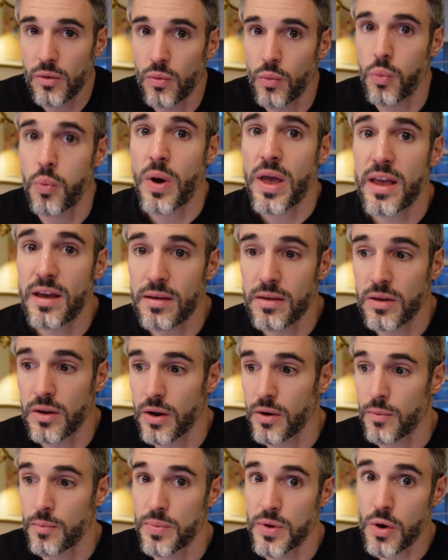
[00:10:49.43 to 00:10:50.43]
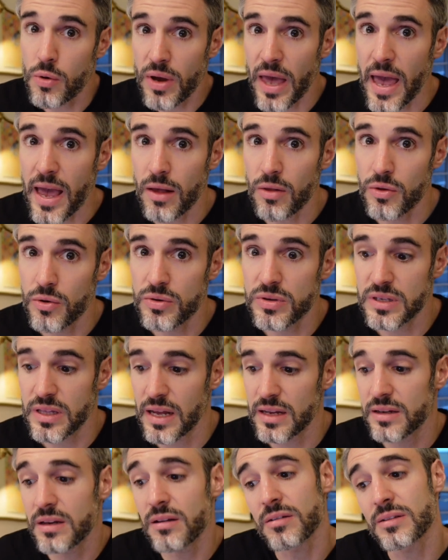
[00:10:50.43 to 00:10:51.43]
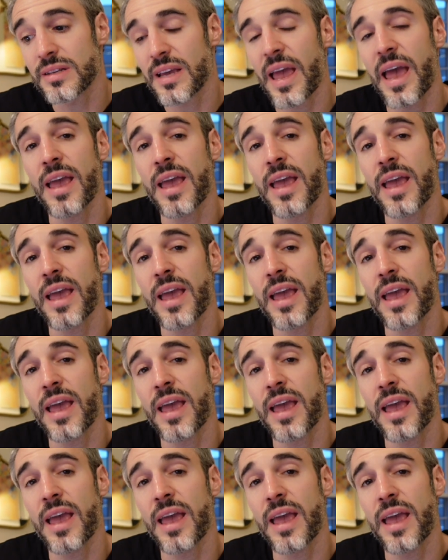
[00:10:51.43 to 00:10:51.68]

wait, be okay losing that deal and say,